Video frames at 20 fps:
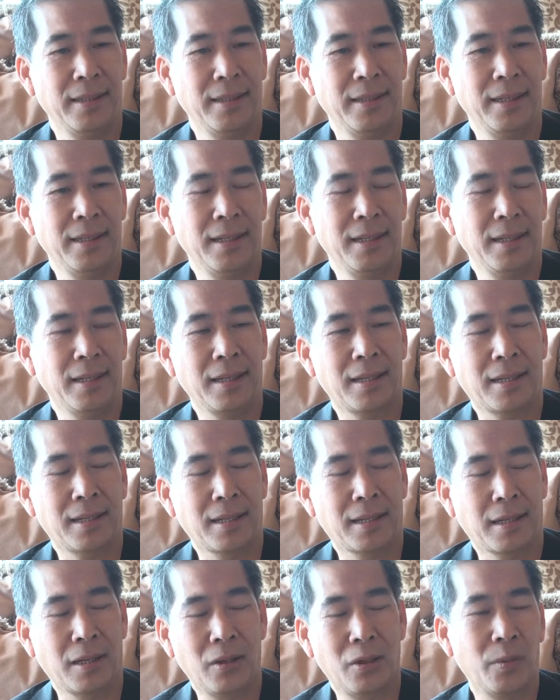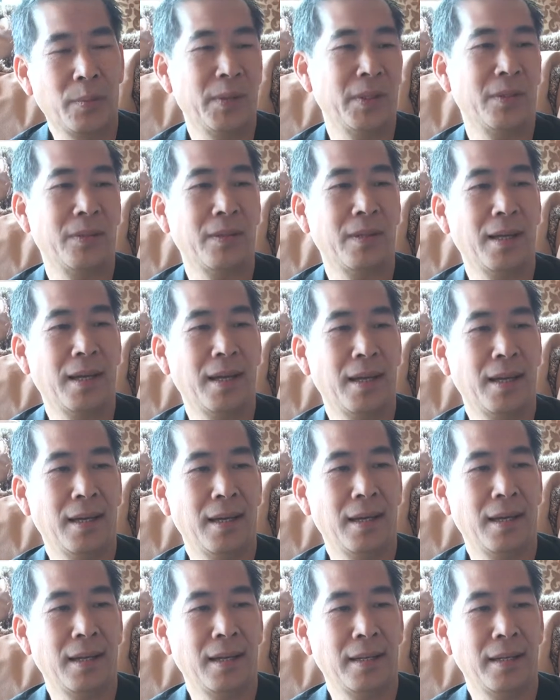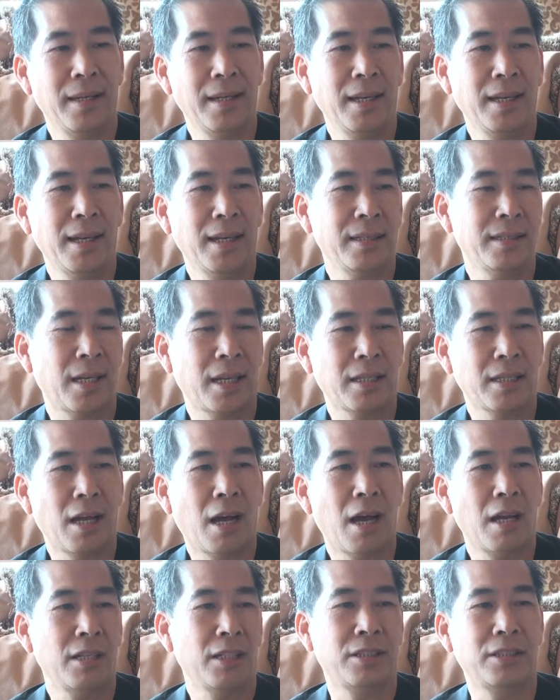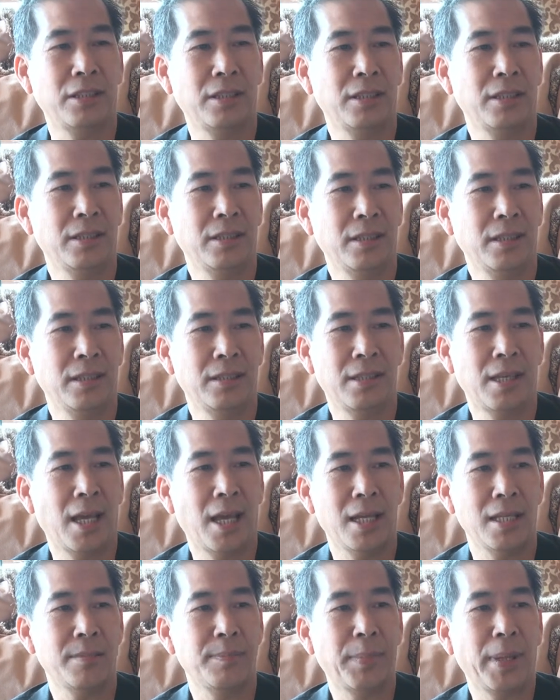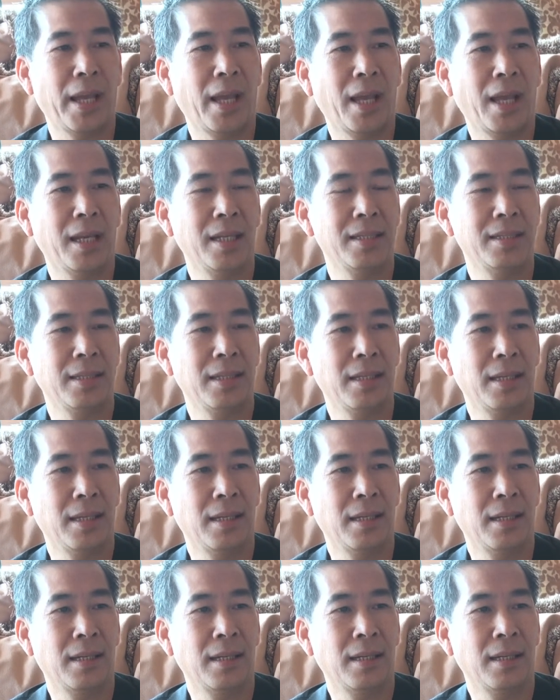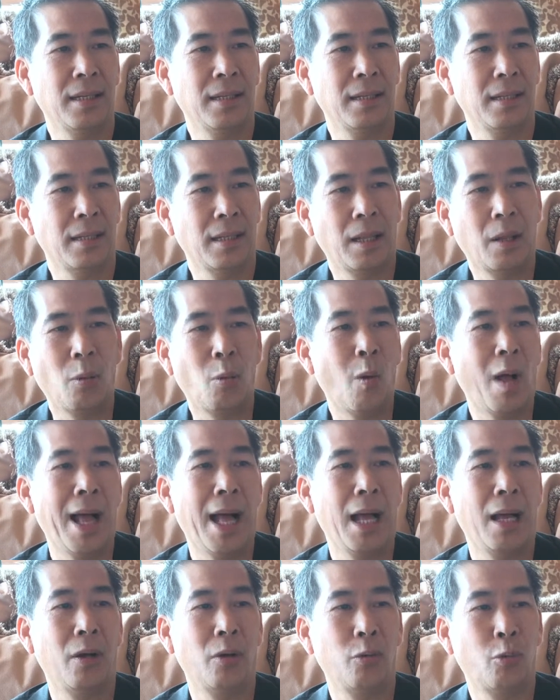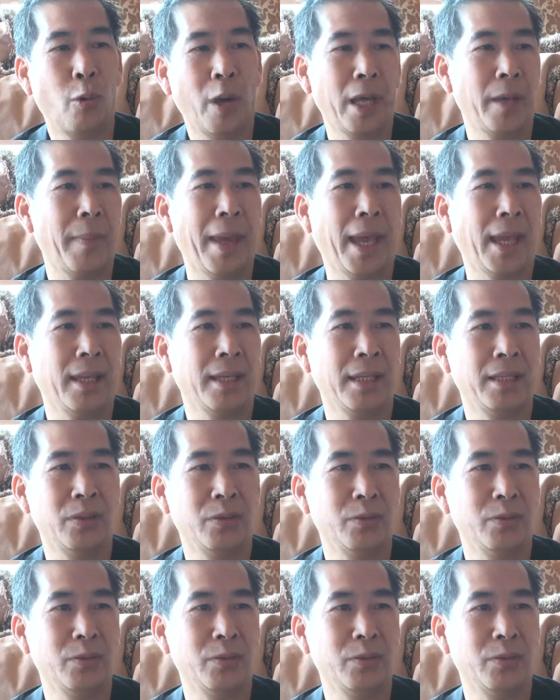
In the global internet technology, it has been a while, way back in